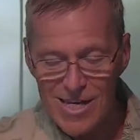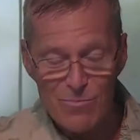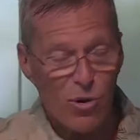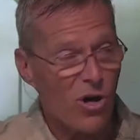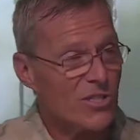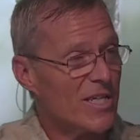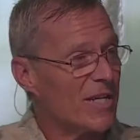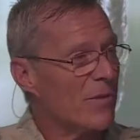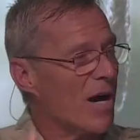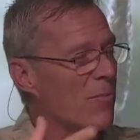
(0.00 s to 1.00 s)
Paul
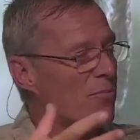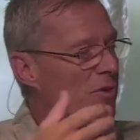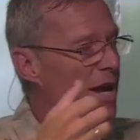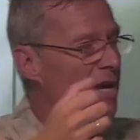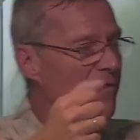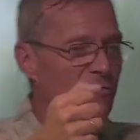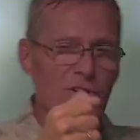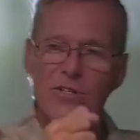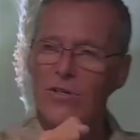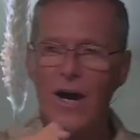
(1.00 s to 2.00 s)
said, I'm praying for
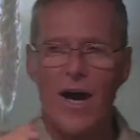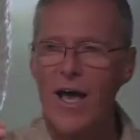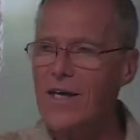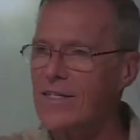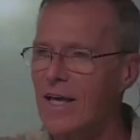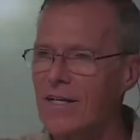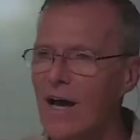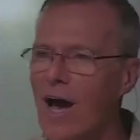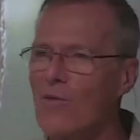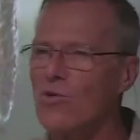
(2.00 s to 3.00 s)
you guys that
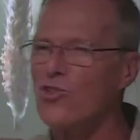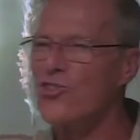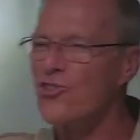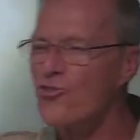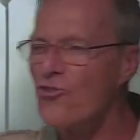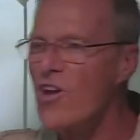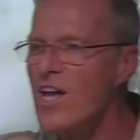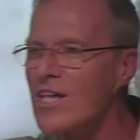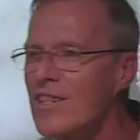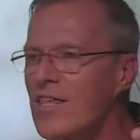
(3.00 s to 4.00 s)
God will
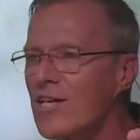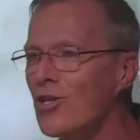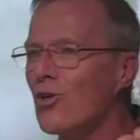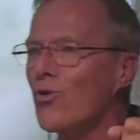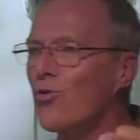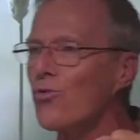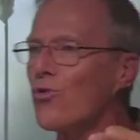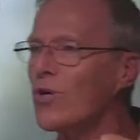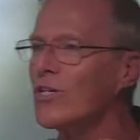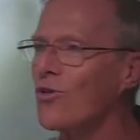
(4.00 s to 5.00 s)
strengthen you through
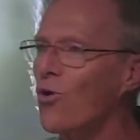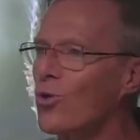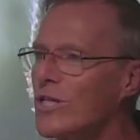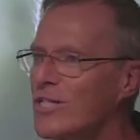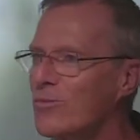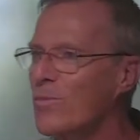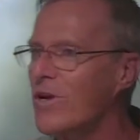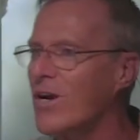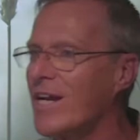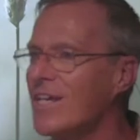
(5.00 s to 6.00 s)
his Holy
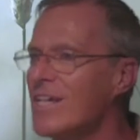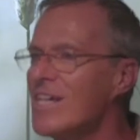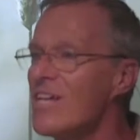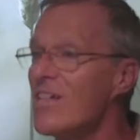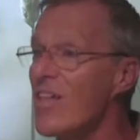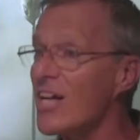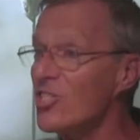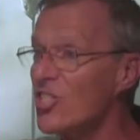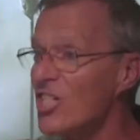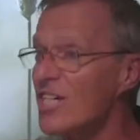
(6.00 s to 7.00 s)
Spirit, that
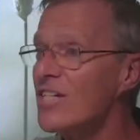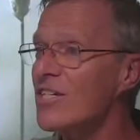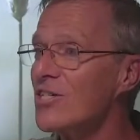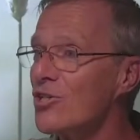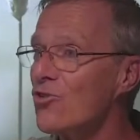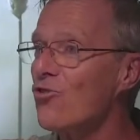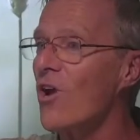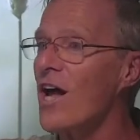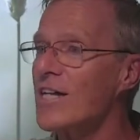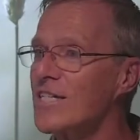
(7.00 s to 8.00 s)
Jesus
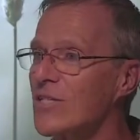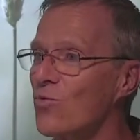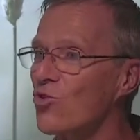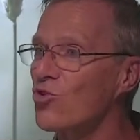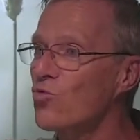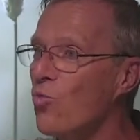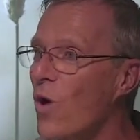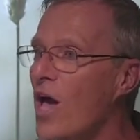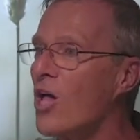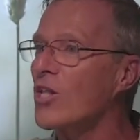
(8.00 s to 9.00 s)
Christ will
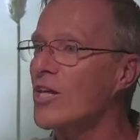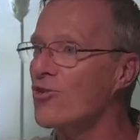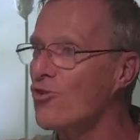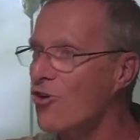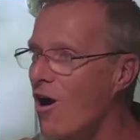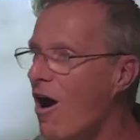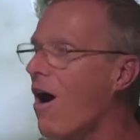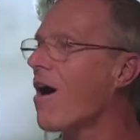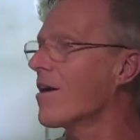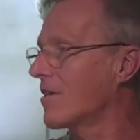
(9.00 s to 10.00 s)
dwell in your
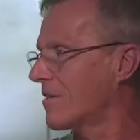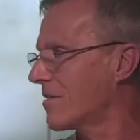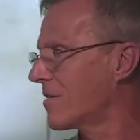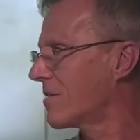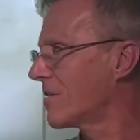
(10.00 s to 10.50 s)
hearts.